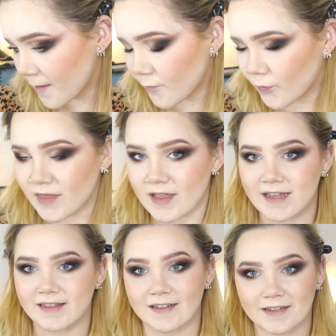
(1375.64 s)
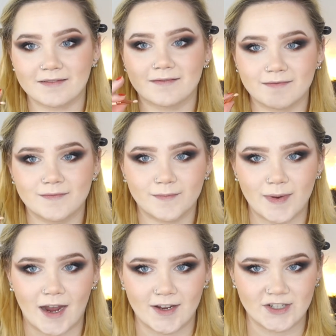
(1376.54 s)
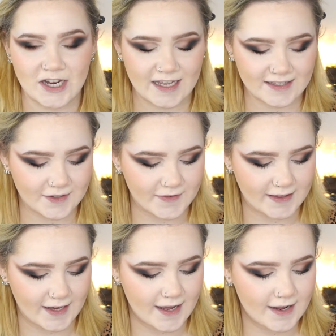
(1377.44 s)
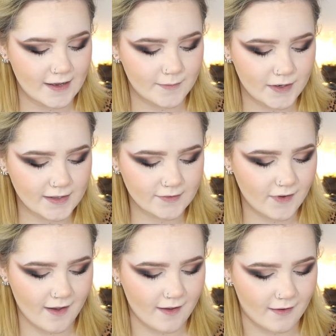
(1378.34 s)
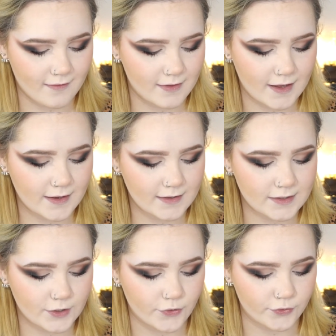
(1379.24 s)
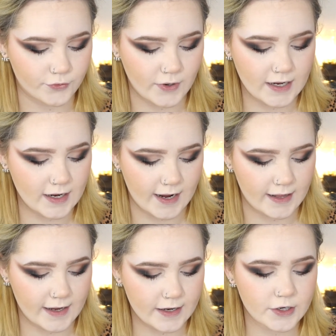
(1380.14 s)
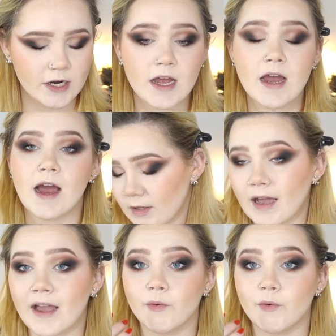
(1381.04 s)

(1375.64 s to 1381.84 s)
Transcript: with like the packaging and stuff like that. But it's okay. Like, it's a great highlighter. I